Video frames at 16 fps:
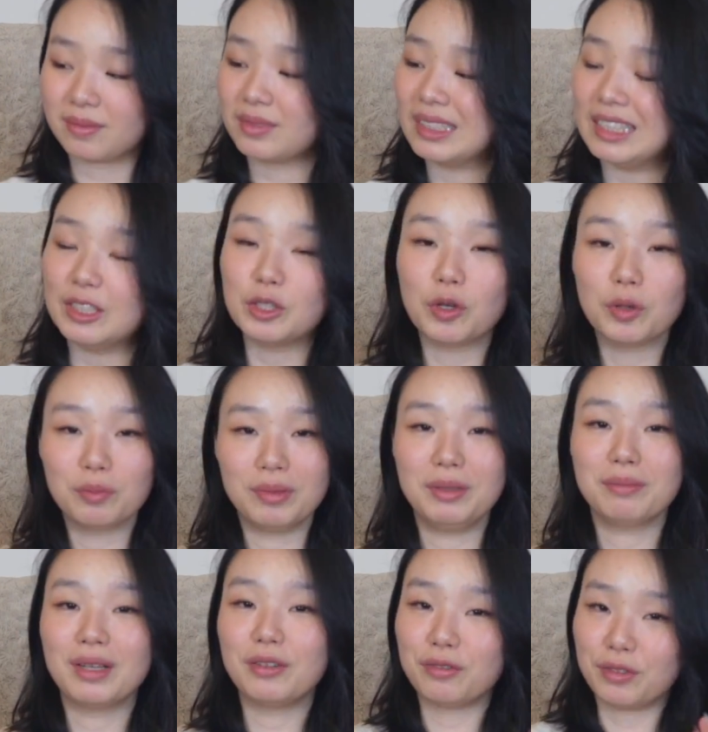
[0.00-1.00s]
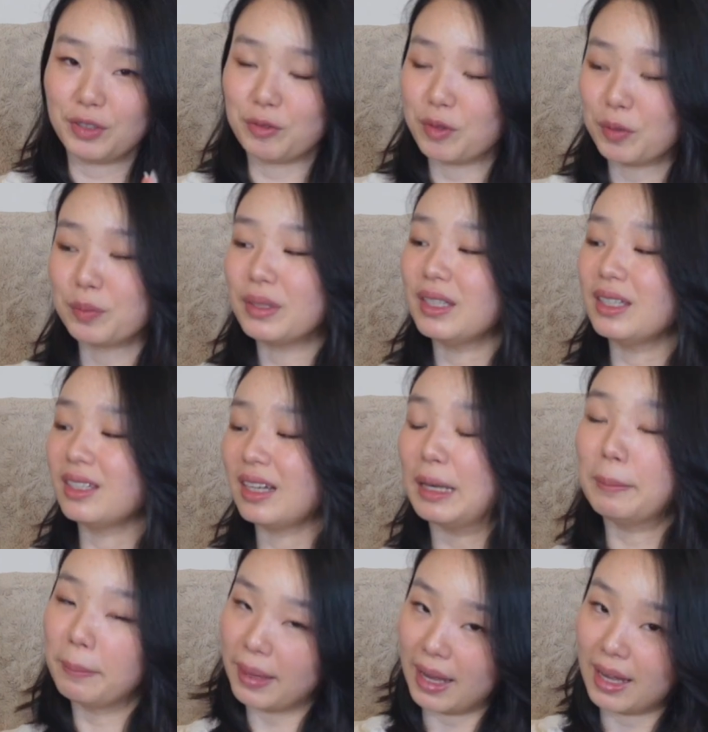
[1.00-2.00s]
he told me my feet will be
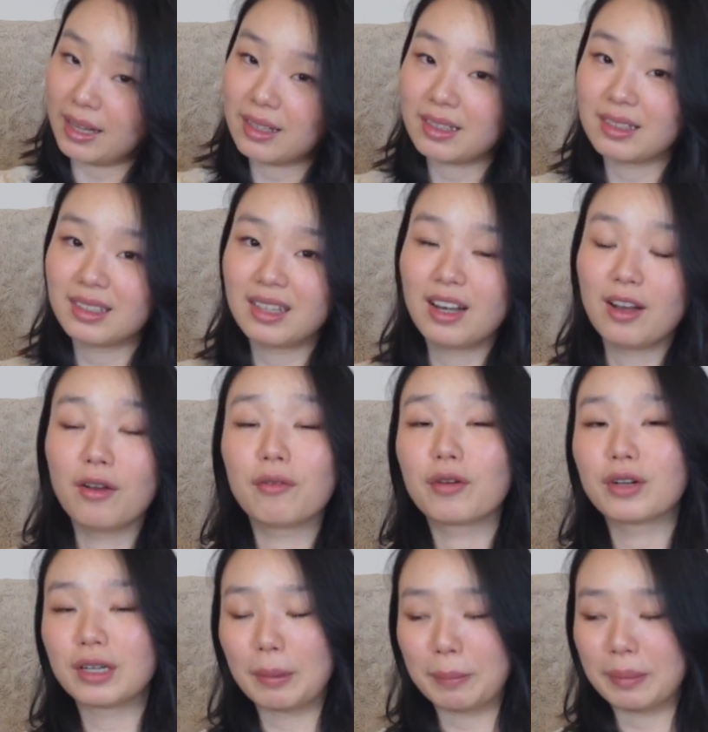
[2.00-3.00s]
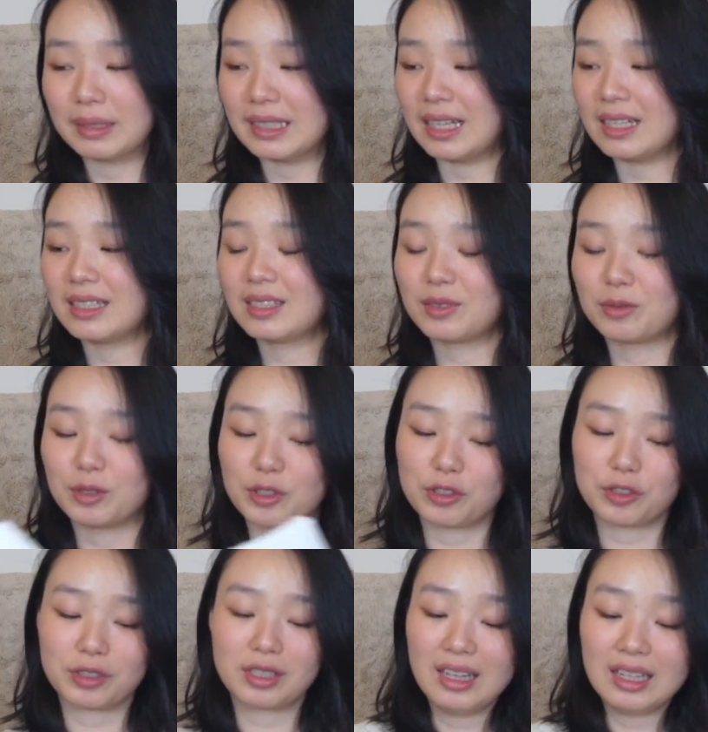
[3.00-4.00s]
in pain for a couple of days,
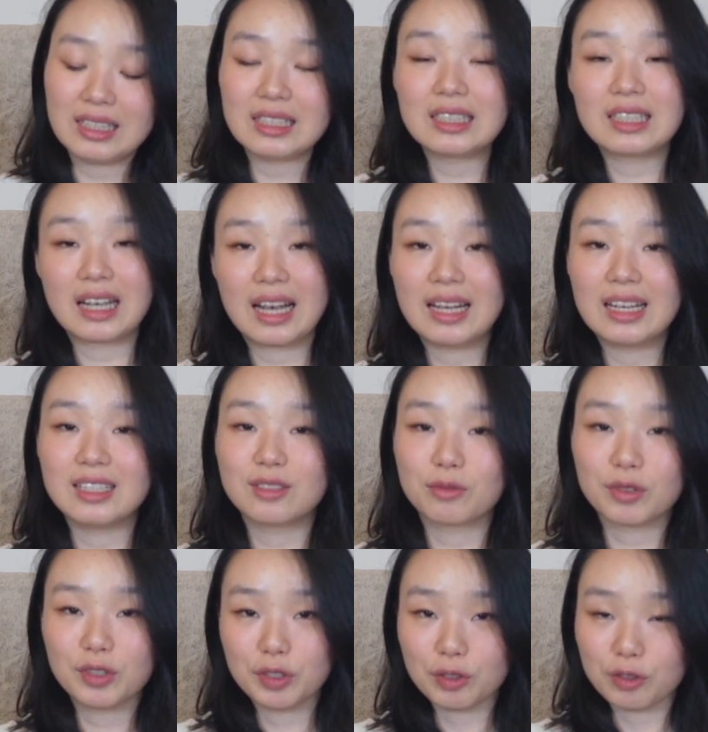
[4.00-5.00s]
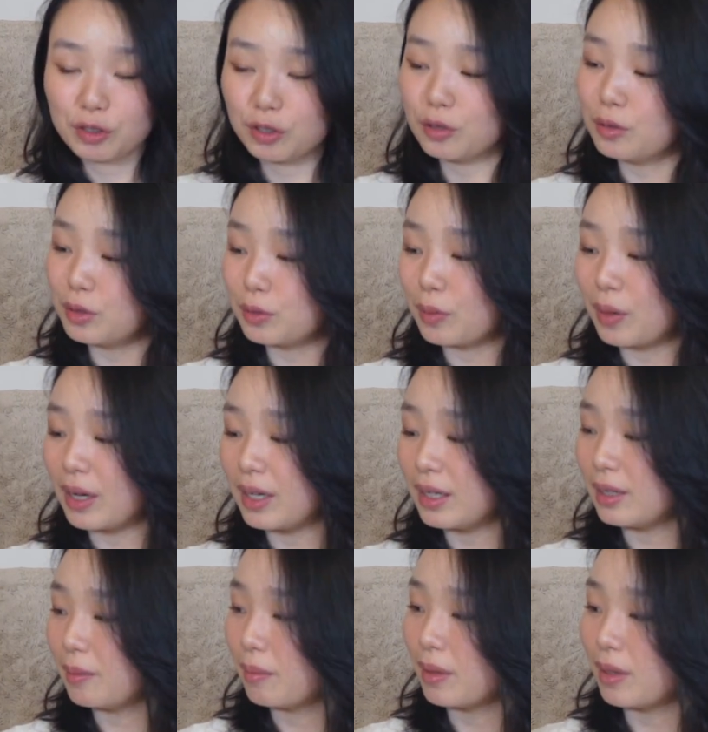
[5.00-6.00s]
which it's the case for new shoes,
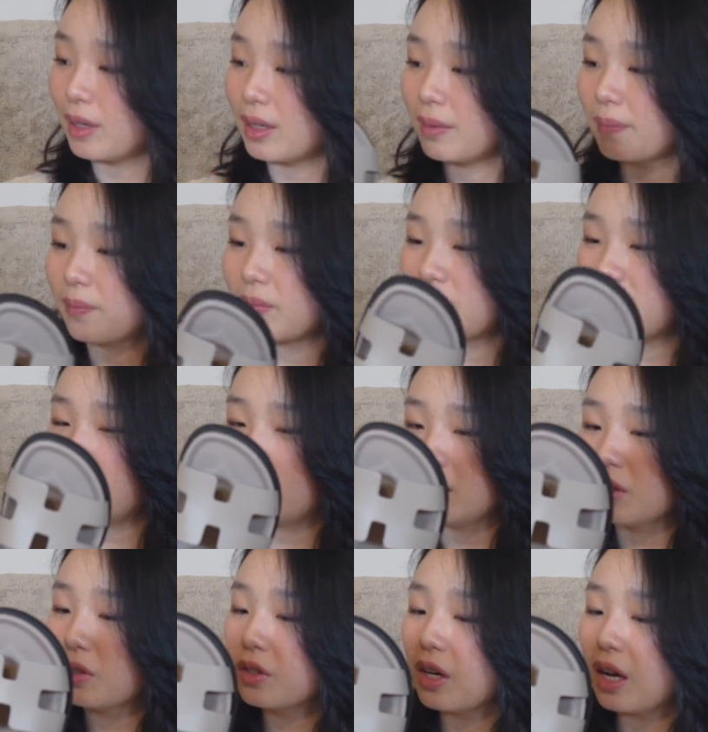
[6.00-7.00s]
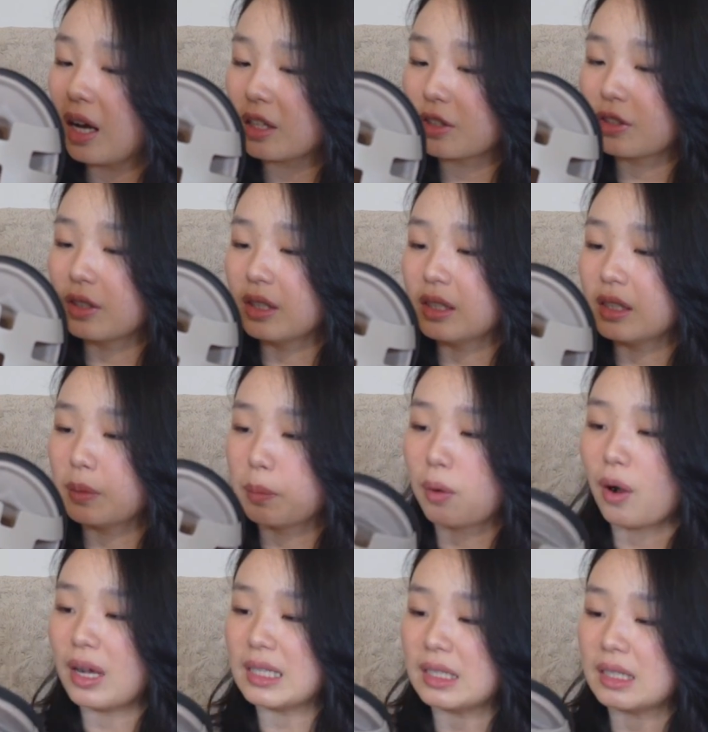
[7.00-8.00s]
right? But these are actually
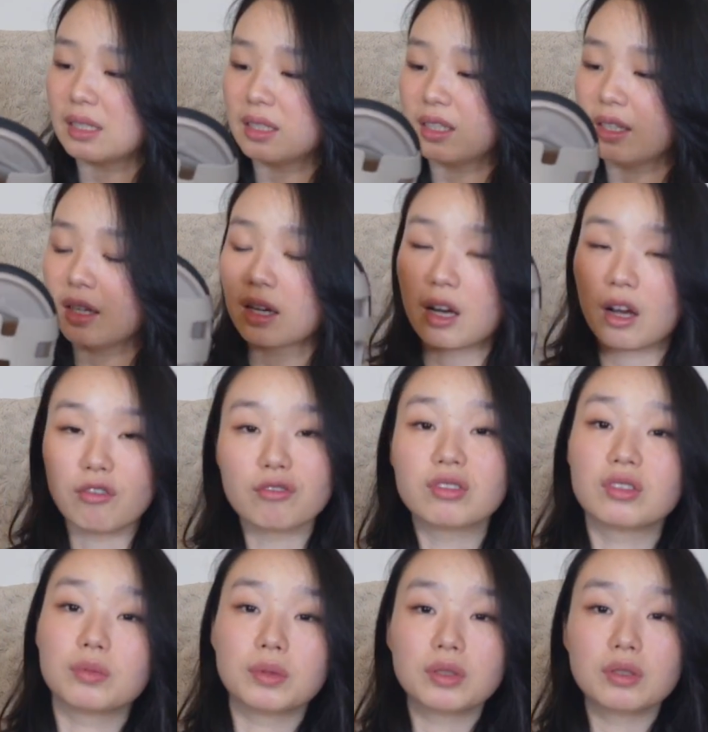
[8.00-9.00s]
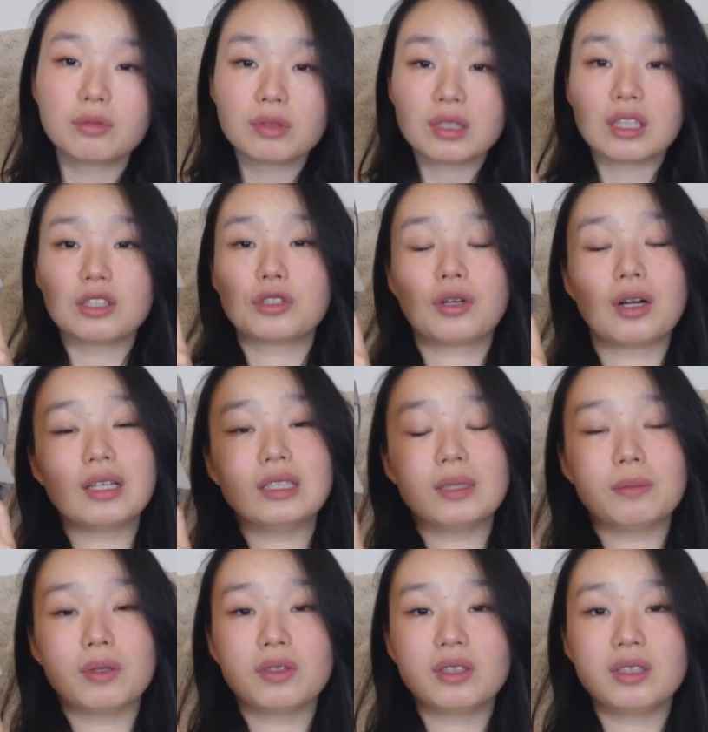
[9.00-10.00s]
surprisingly comfortable when I tried
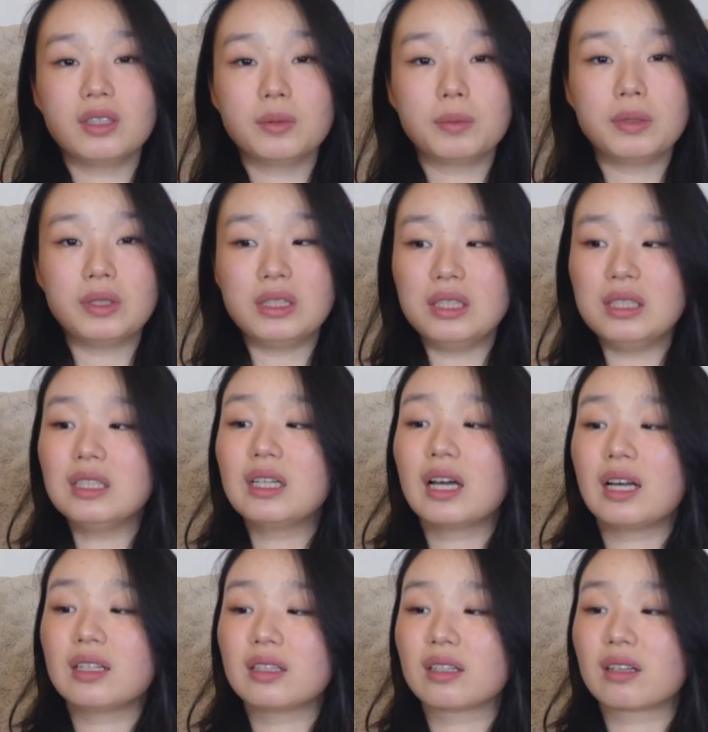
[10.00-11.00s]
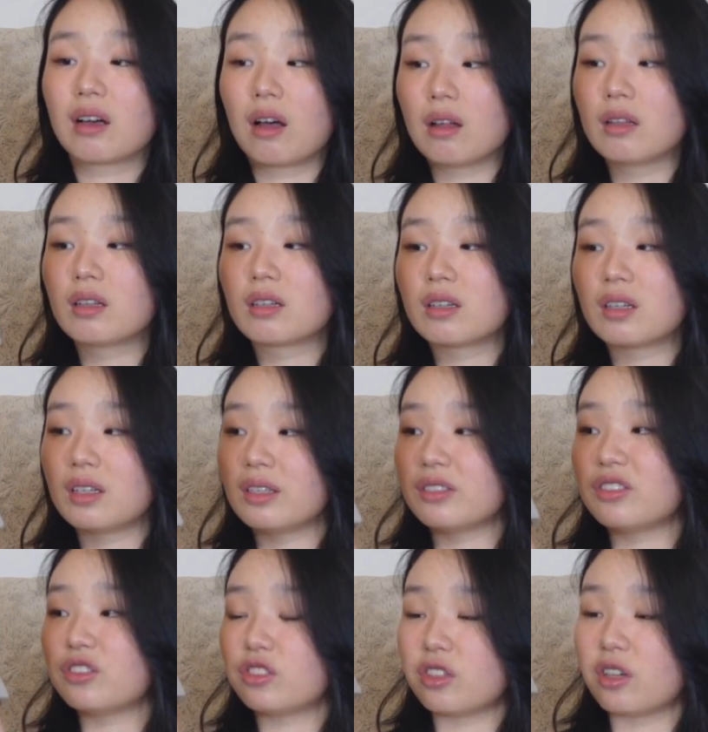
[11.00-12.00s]
them on in the boutique, and the color
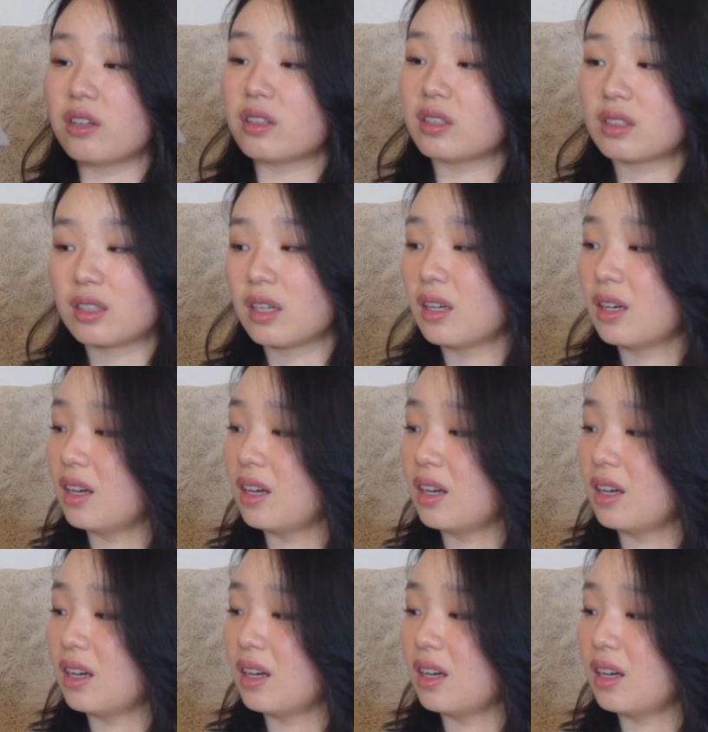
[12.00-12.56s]
is just